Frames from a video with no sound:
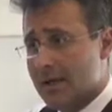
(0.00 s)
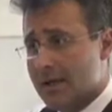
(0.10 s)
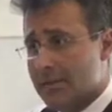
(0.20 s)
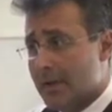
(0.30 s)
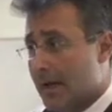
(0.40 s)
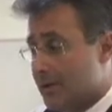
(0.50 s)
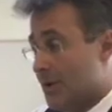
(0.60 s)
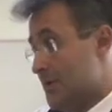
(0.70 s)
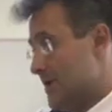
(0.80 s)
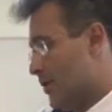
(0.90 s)

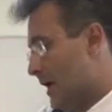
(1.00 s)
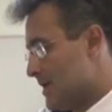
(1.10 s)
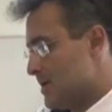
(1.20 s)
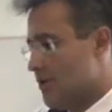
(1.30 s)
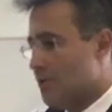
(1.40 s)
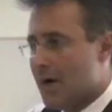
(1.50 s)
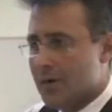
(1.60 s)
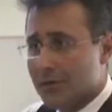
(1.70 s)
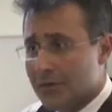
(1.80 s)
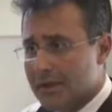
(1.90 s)
and obviously will ask you
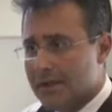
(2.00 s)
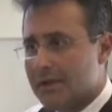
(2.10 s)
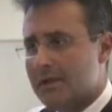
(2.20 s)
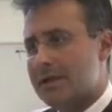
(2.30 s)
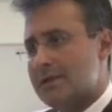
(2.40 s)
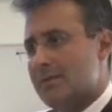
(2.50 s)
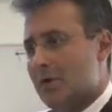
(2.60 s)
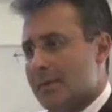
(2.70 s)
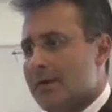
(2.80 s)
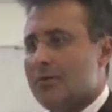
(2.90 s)
how you're feeling. Is it
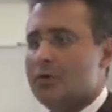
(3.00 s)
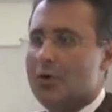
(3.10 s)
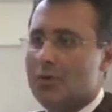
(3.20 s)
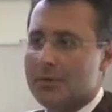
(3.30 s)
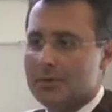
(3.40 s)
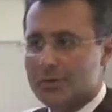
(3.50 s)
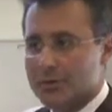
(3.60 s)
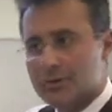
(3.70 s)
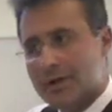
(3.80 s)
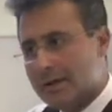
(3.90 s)
more painful? Do you want me
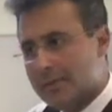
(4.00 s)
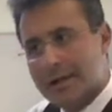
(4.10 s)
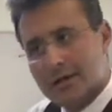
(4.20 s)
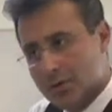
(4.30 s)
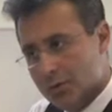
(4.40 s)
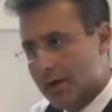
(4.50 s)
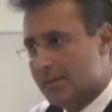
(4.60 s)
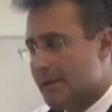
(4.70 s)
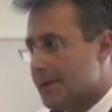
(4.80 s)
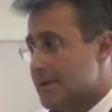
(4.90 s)
to take a break?
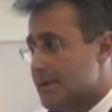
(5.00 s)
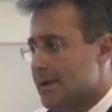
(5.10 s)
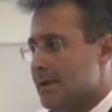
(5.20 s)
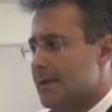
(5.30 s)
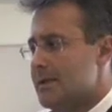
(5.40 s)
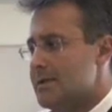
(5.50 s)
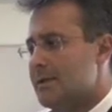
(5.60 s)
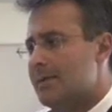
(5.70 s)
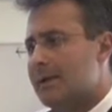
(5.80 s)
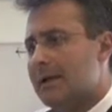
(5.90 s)
Whatever. It's a
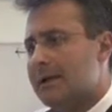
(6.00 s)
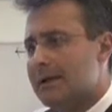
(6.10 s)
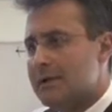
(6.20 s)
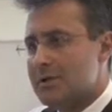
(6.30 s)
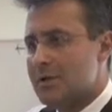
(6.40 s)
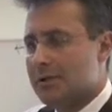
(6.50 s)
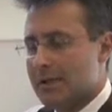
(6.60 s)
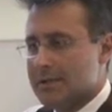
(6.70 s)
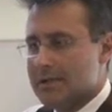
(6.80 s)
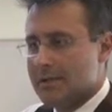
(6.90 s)
treatment that is
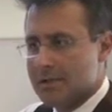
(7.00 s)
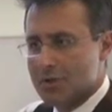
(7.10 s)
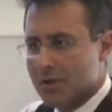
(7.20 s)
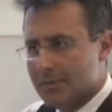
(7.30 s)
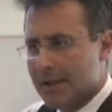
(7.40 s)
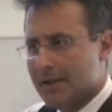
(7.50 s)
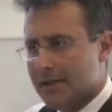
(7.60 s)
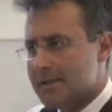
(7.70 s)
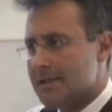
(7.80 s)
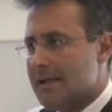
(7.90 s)
not, as I said, is not
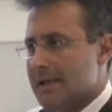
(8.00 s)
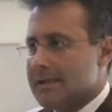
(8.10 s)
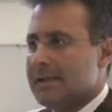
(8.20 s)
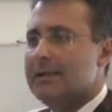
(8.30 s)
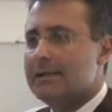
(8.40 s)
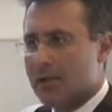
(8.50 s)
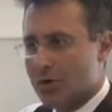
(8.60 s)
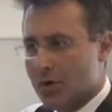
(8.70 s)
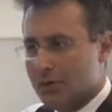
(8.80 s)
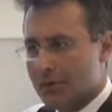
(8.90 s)
painless. It's a little
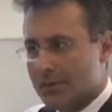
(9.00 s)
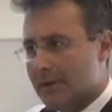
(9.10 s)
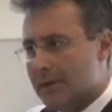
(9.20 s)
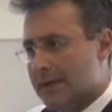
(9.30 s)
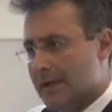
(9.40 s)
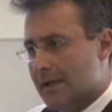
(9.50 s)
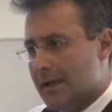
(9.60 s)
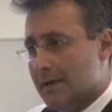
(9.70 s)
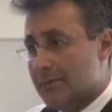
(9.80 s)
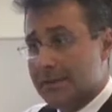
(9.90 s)
uncomfortable,
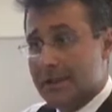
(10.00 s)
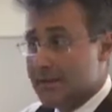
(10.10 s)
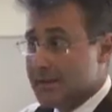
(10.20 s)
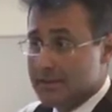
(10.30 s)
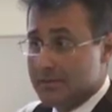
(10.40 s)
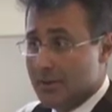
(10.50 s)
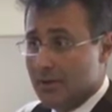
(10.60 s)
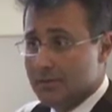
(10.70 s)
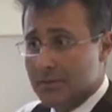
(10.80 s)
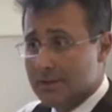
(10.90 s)
but that is
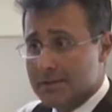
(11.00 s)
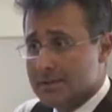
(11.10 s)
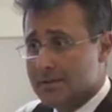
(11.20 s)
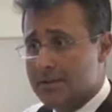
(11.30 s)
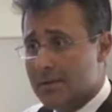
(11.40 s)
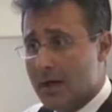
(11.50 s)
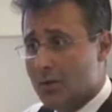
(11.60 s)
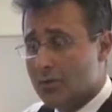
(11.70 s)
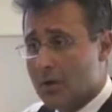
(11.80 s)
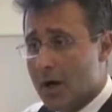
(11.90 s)

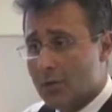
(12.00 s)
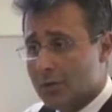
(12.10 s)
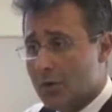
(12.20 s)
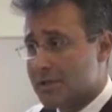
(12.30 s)
how it